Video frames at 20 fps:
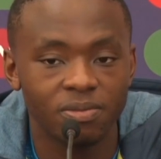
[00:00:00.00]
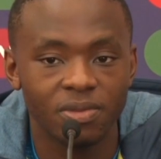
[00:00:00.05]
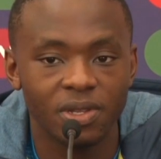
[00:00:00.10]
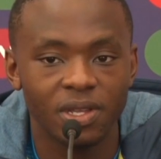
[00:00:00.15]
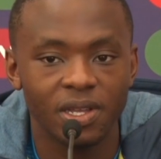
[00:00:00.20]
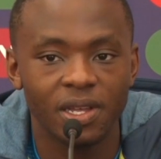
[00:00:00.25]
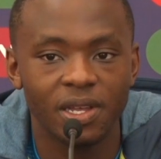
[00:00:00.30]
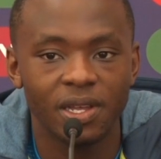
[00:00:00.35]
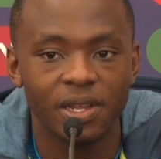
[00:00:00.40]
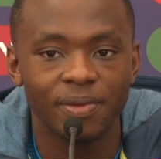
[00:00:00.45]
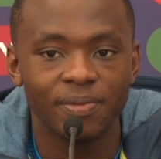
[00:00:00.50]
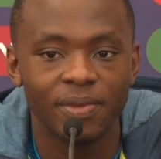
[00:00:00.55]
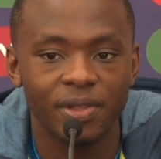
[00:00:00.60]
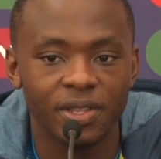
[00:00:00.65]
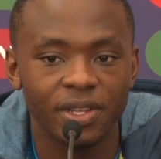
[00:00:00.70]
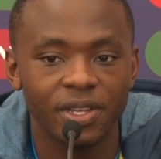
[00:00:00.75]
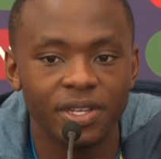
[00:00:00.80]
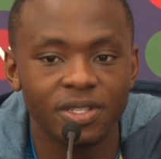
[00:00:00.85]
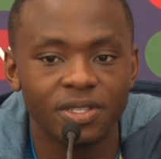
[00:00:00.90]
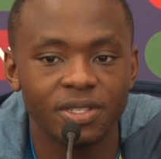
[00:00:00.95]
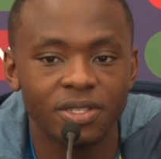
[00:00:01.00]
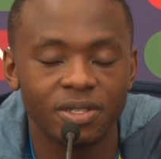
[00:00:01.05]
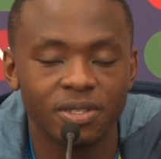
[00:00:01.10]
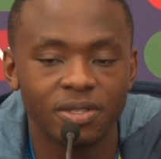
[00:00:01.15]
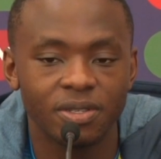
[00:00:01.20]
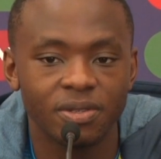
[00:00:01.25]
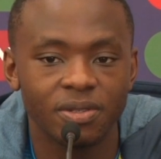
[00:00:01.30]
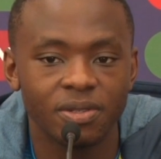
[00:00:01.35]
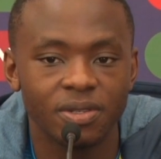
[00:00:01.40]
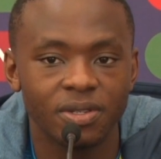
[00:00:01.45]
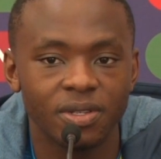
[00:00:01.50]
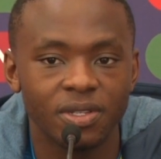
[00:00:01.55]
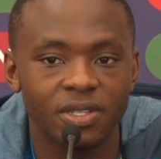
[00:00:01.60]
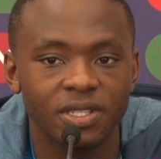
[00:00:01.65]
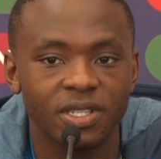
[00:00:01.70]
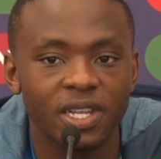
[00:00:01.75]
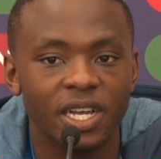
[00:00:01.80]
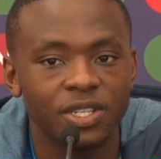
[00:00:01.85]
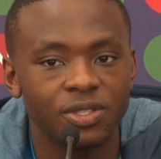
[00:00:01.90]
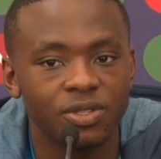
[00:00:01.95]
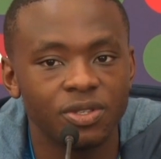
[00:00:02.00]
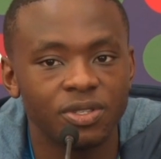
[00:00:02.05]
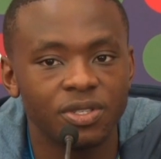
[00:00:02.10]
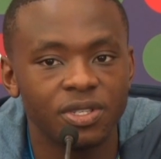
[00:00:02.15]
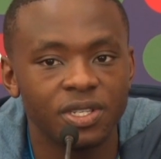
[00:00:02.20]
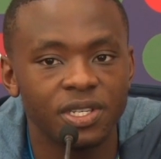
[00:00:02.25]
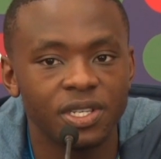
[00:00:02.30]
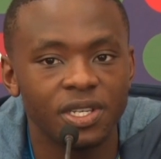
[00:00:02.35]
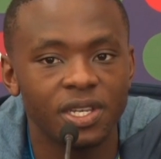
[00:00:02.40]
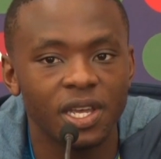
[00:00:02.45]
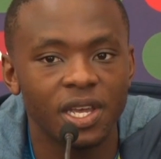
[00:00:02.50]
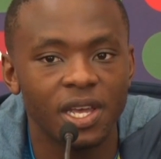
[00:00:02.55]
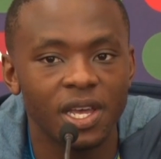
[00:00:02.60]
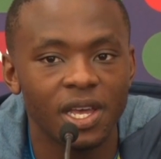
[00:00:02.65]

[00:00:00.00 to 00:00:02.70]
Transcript: I think it's nice to see